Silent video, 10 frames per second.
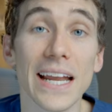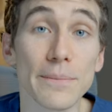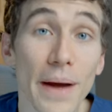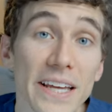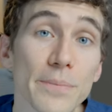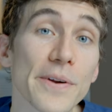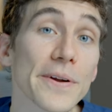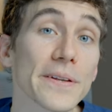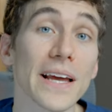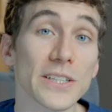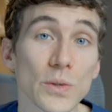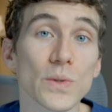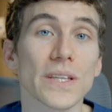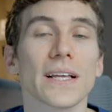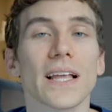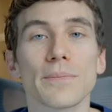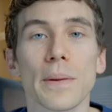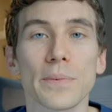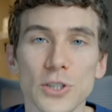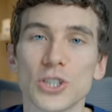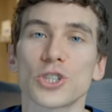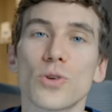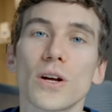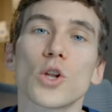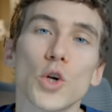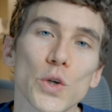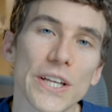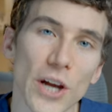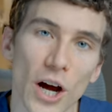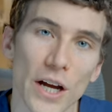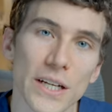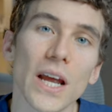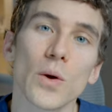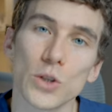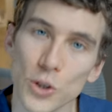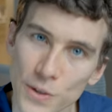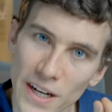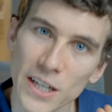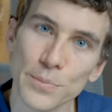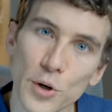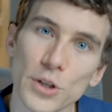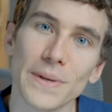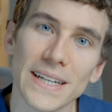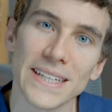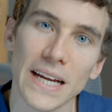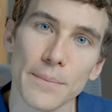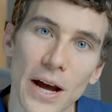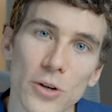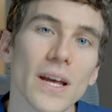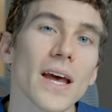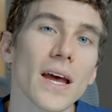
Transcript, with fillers: And in my experience, I do see a lot of people just struggle early on with learning how to put them in and take them out,